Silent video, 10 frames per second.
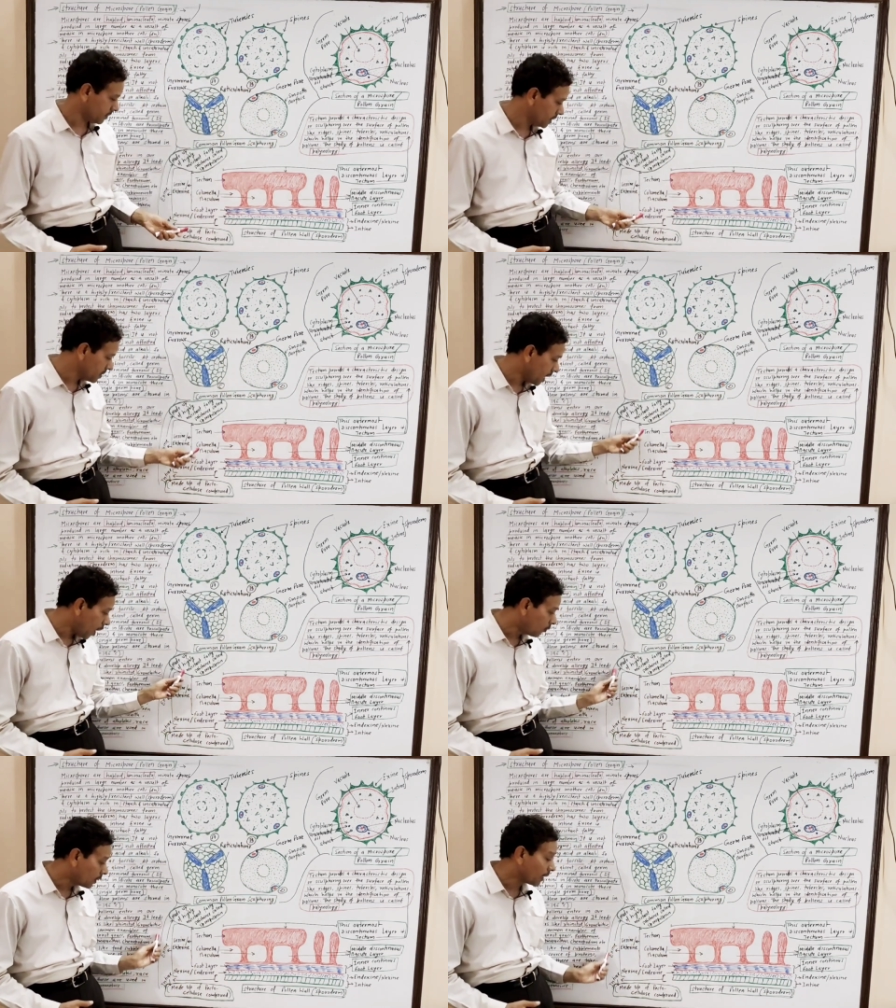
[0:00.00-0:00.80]
This
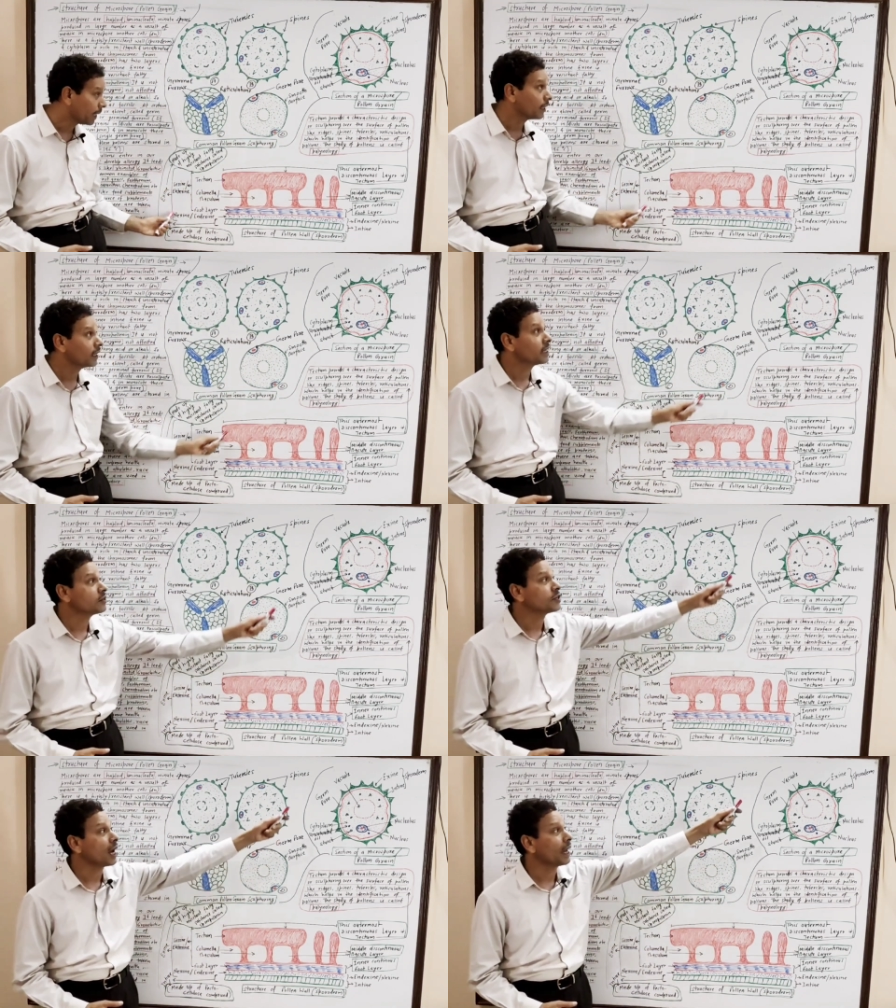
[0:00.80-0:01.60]
outer layer
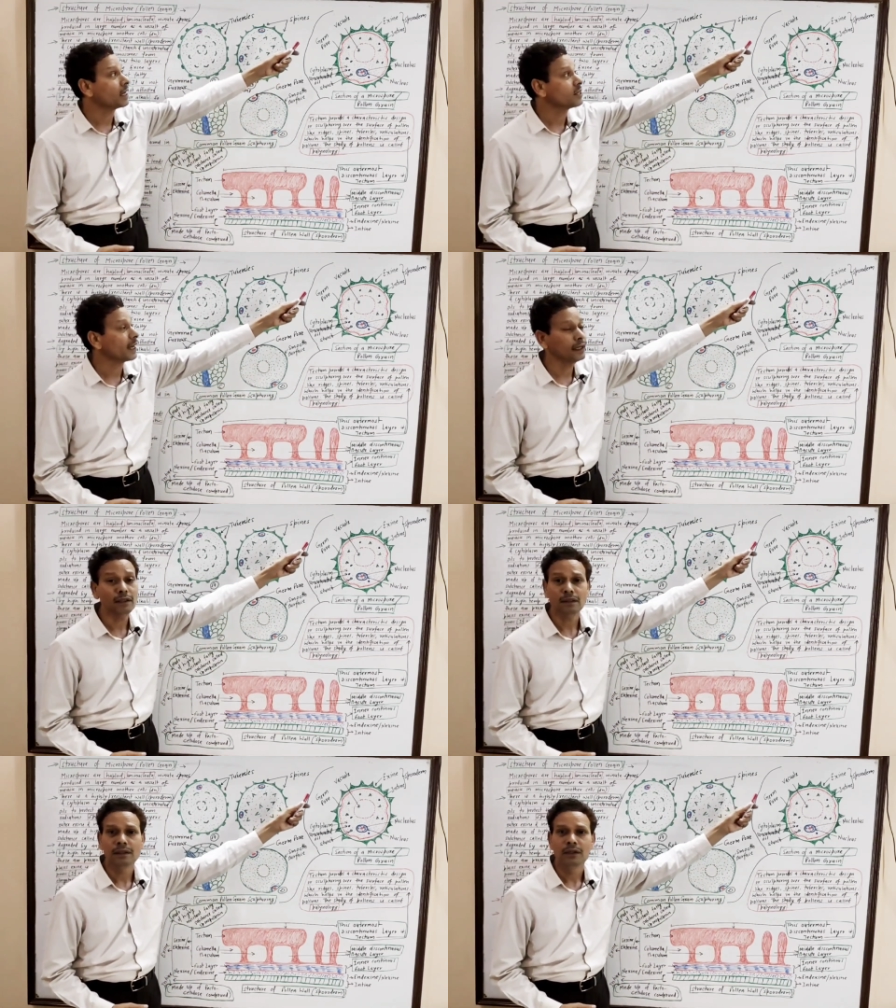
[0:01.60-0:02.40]

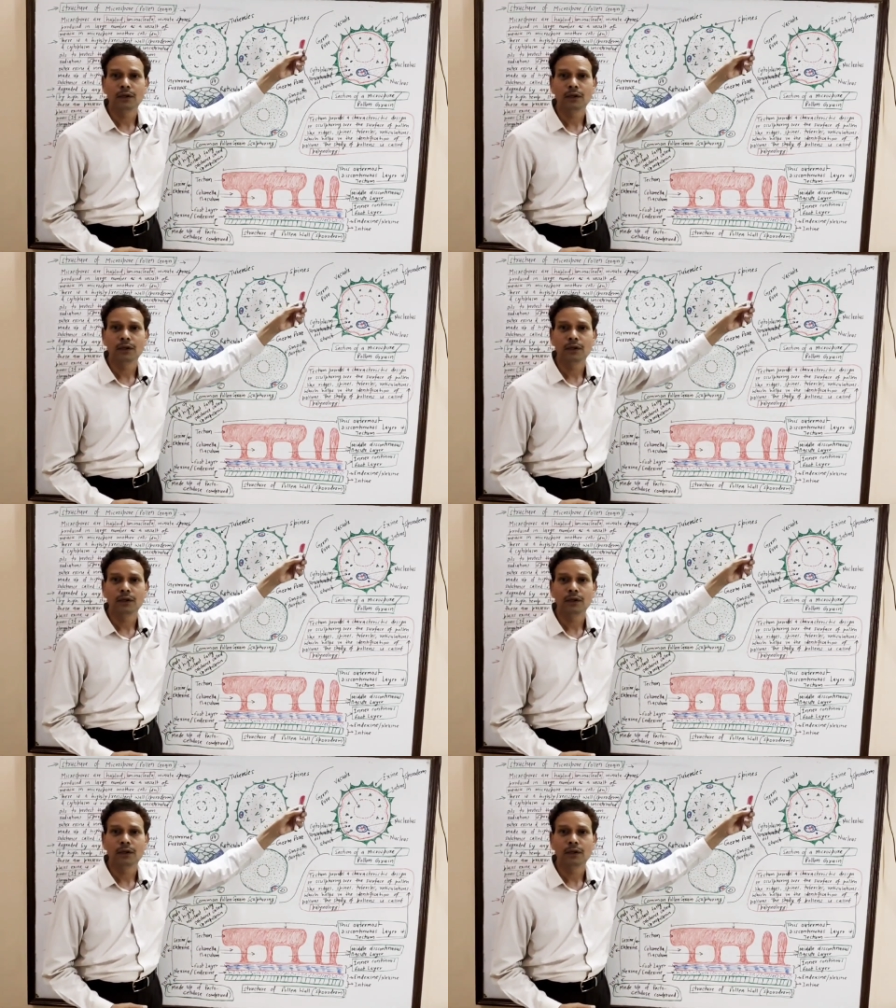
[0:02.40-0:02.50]
exine,